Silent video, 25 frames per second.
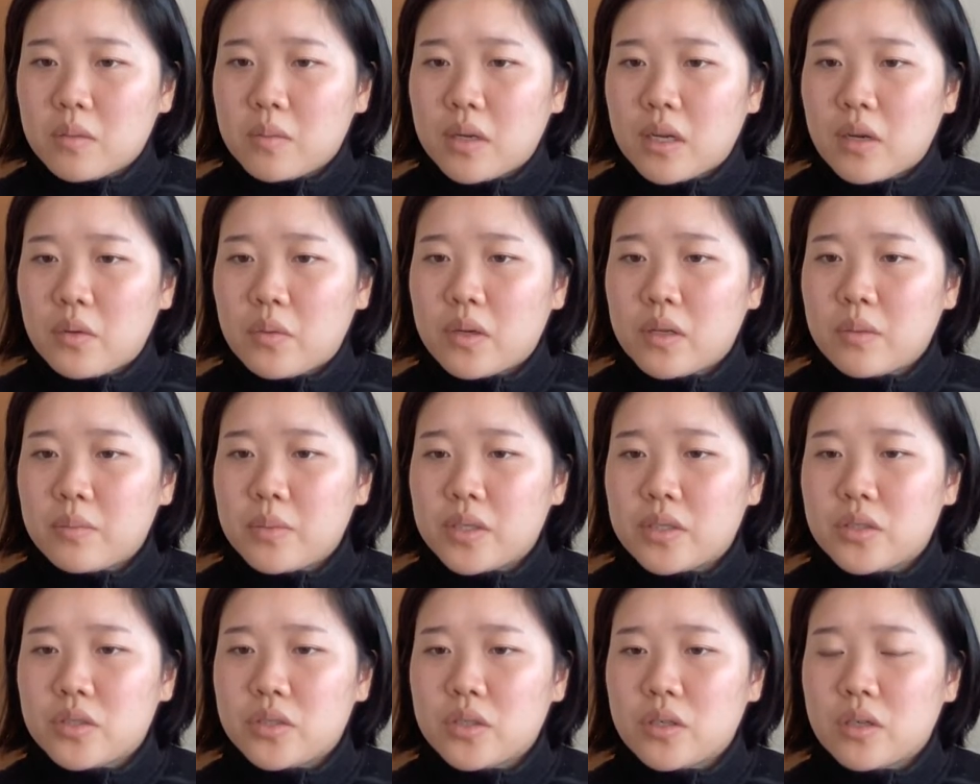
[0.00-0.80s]
but I want to
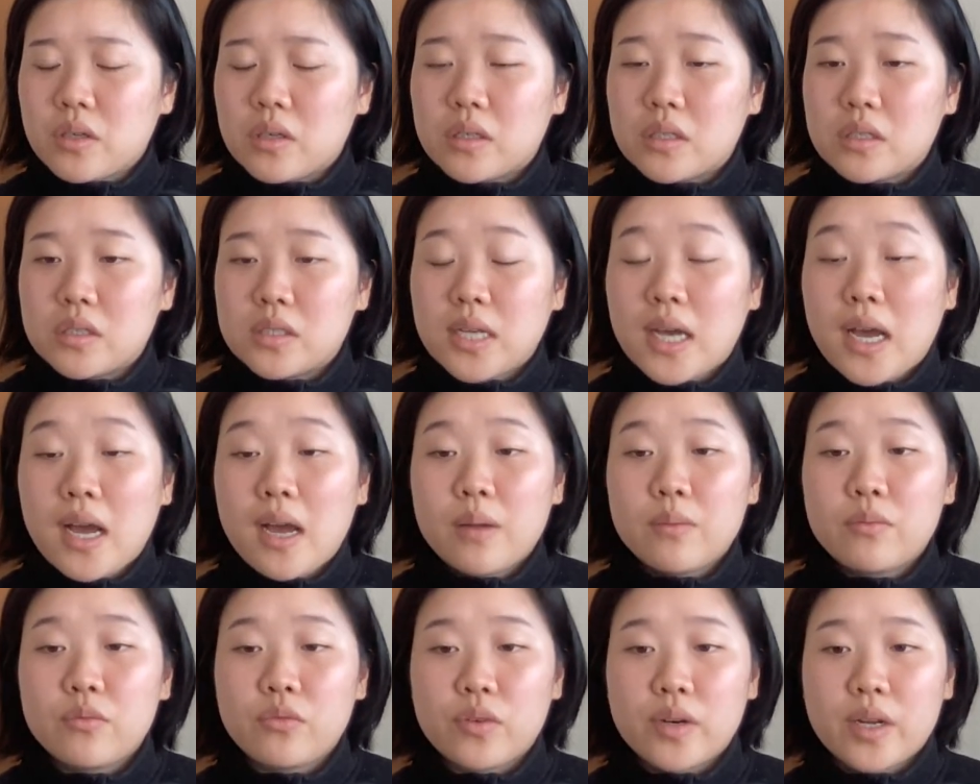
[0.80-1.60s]
be sure on a
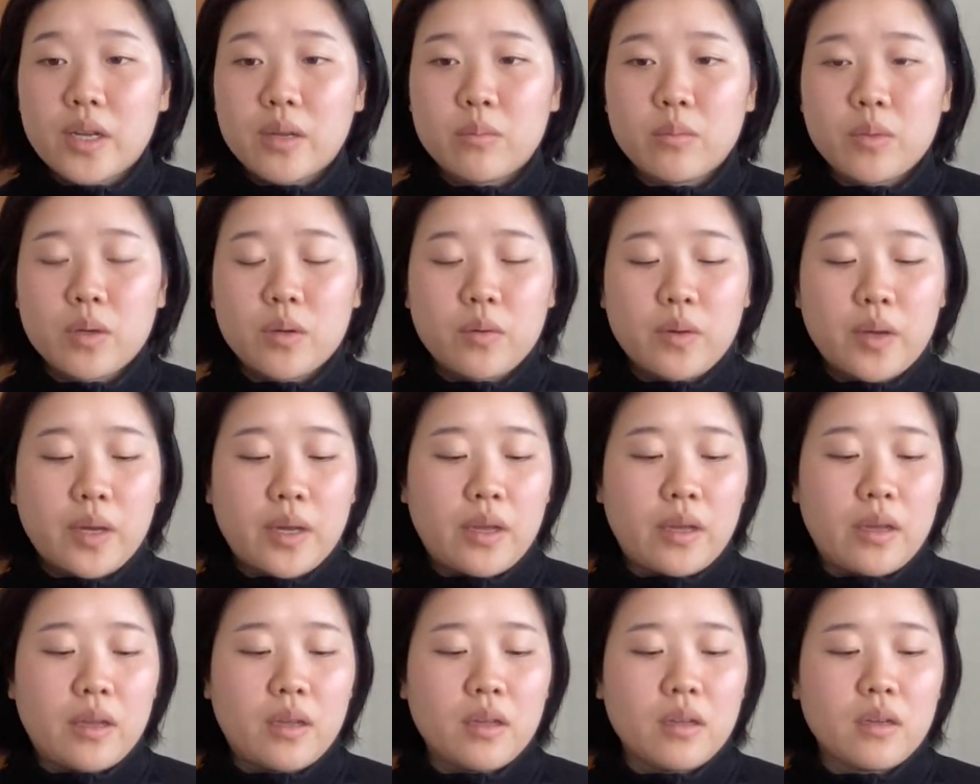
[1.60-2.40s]
time frame.
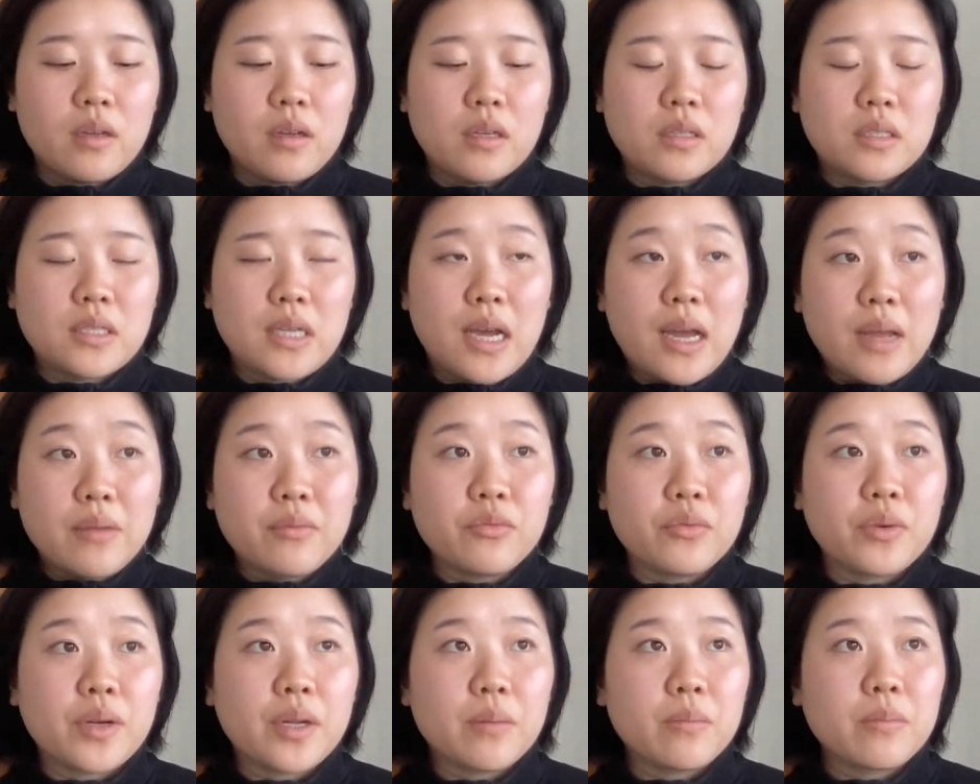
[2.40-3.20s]
Okay, a
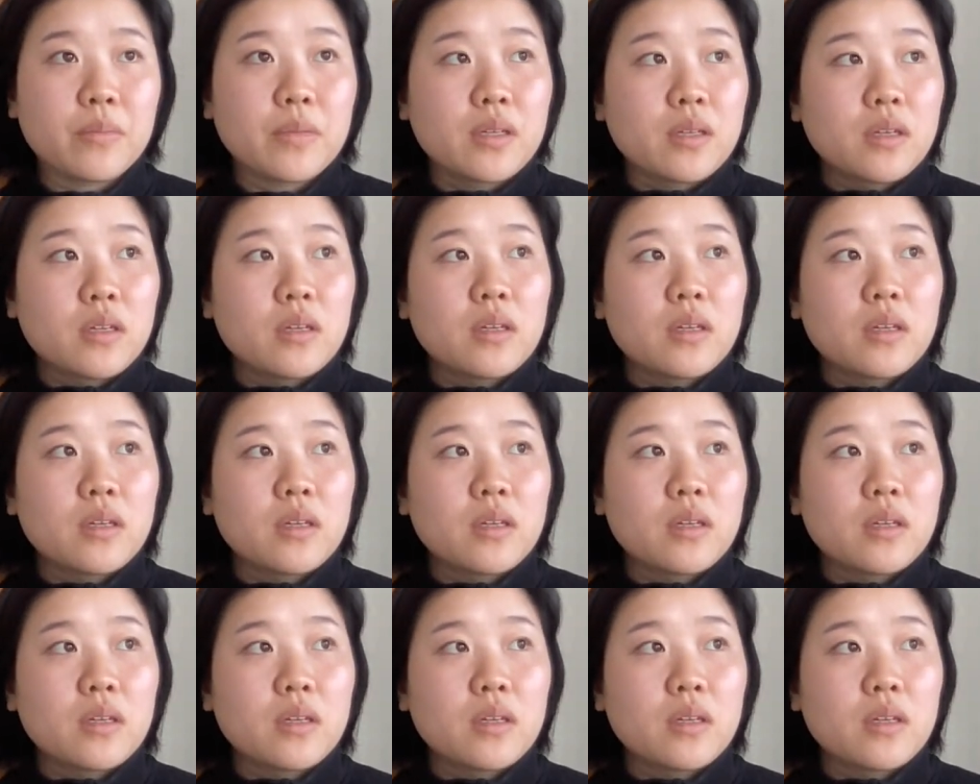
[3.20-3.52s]
time frame.